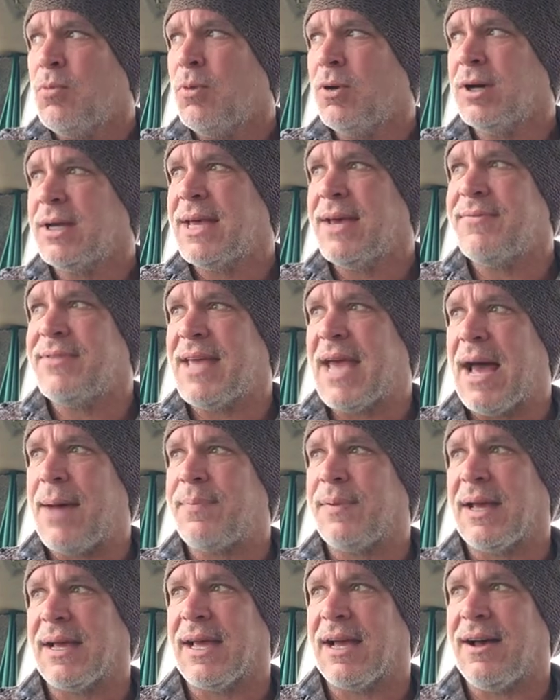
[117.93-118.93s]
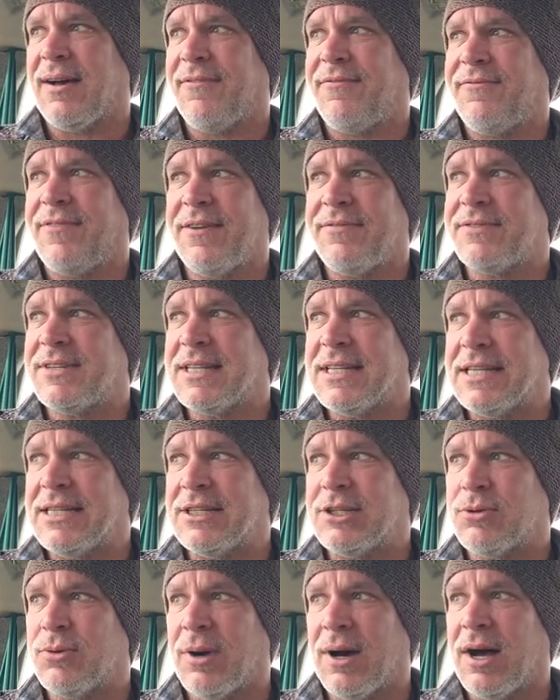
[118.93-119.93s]
we'll give the app like a
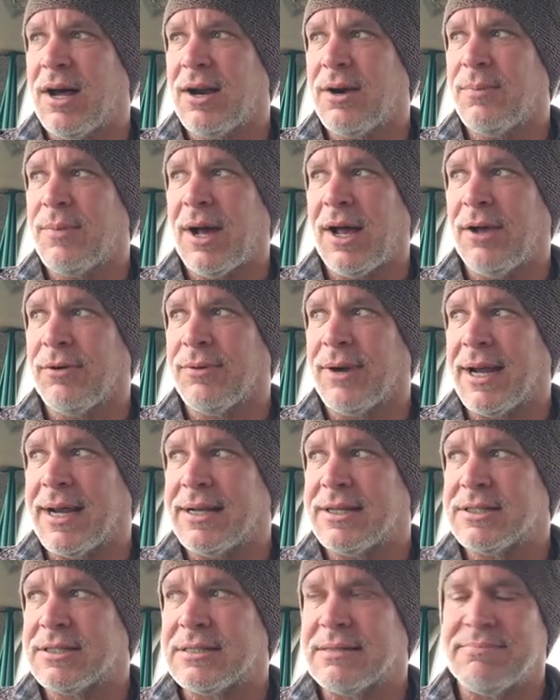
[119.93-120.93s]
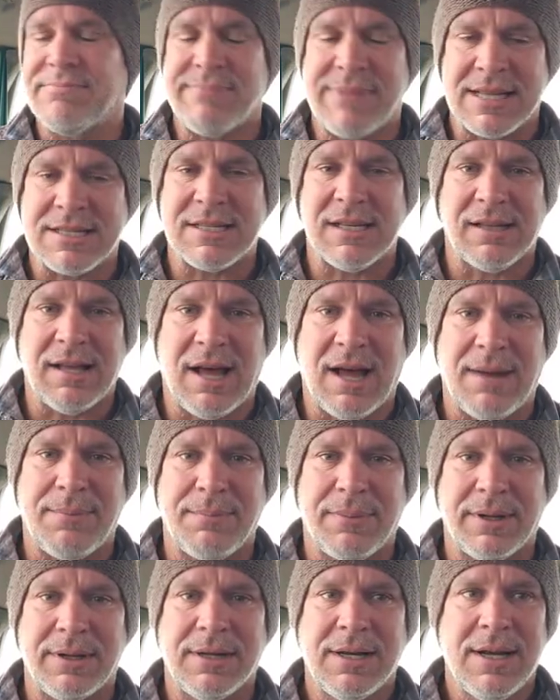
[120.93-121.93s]
50 to 100 mile range. That's a lot,
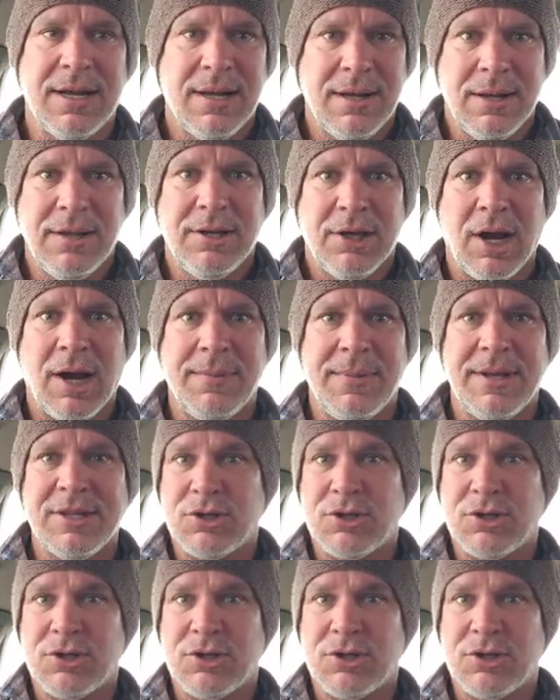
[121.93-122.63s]
but you know what I